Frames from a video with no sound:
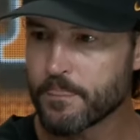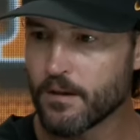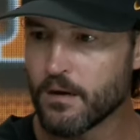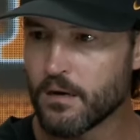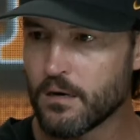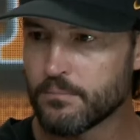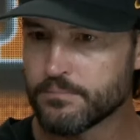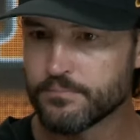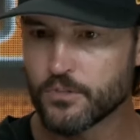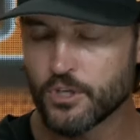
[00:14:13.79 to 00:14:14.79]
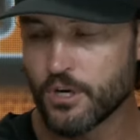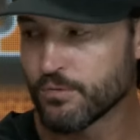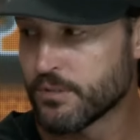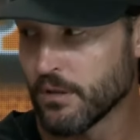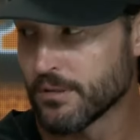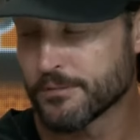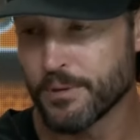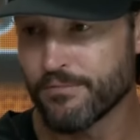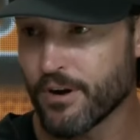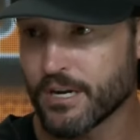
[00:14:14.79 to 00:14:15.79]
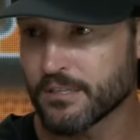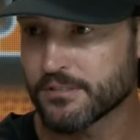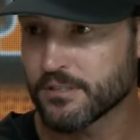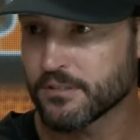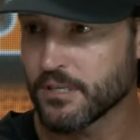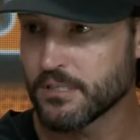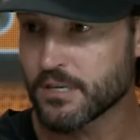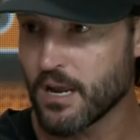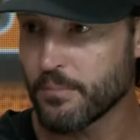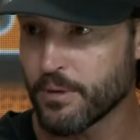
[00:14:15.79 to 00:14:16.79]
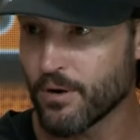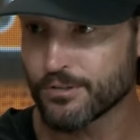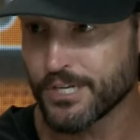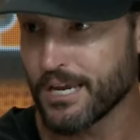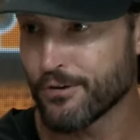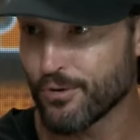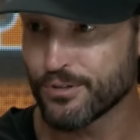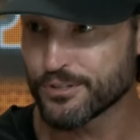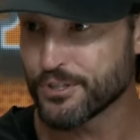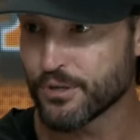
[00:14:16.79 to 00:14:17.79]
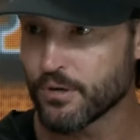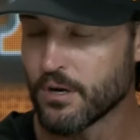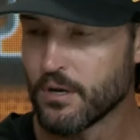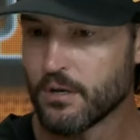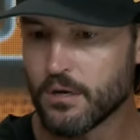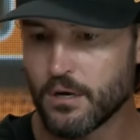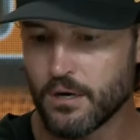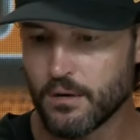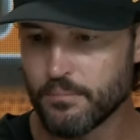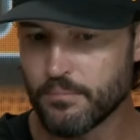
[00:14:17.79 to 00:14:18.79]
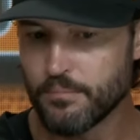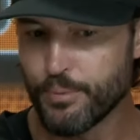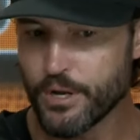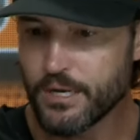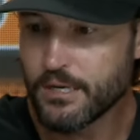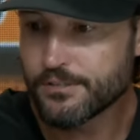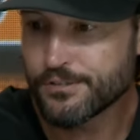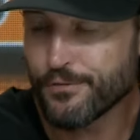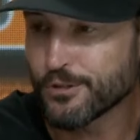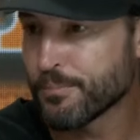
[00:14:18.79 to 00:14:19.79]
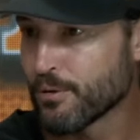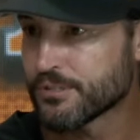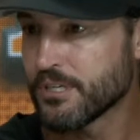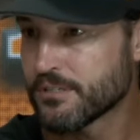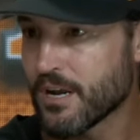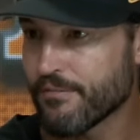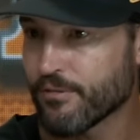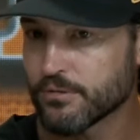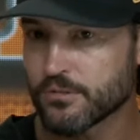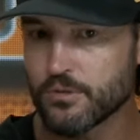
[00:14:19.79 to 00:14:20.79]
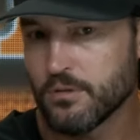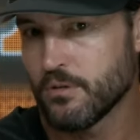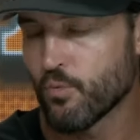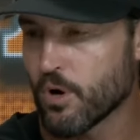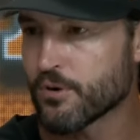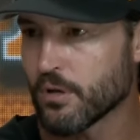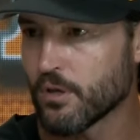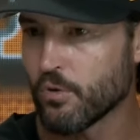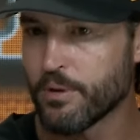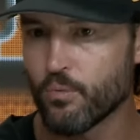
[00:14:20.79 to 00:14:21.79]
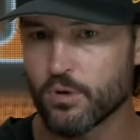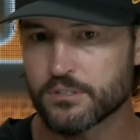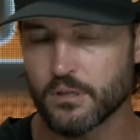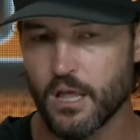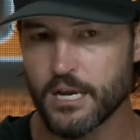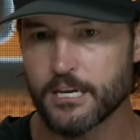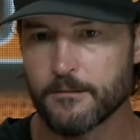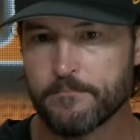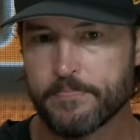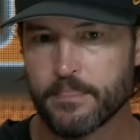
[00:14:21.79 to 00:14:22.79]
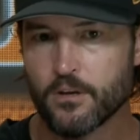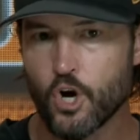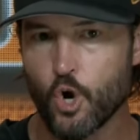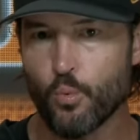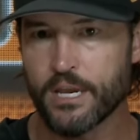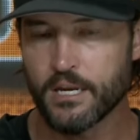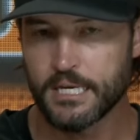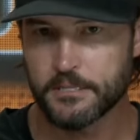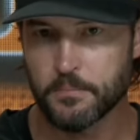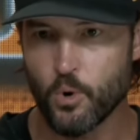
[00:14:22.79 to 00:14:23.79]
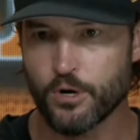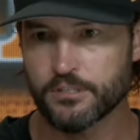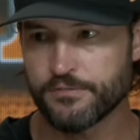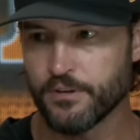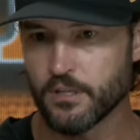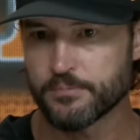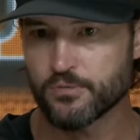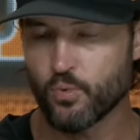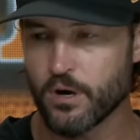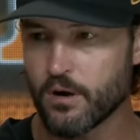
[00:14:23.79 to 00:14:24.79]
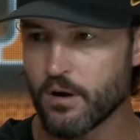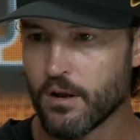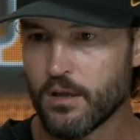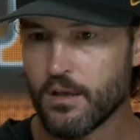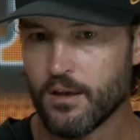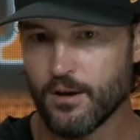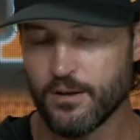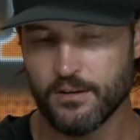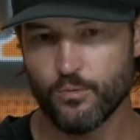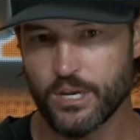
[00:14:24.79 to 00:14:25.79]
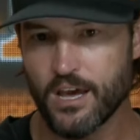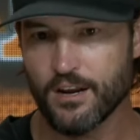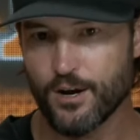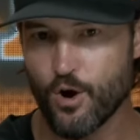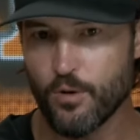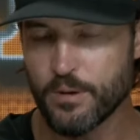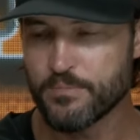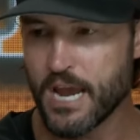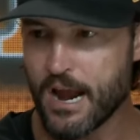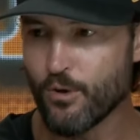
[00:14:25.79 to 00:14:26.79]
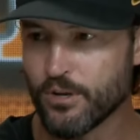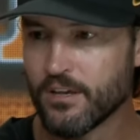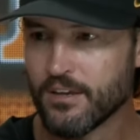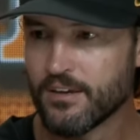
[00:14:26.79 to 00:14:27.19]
You know, Dylan's been very consistent. He's kind of been our Xander this year. But it is his first postseason effort, so you wonder a little bit what's it like. Are we going to get the Marcus Phillips where we got to calm him down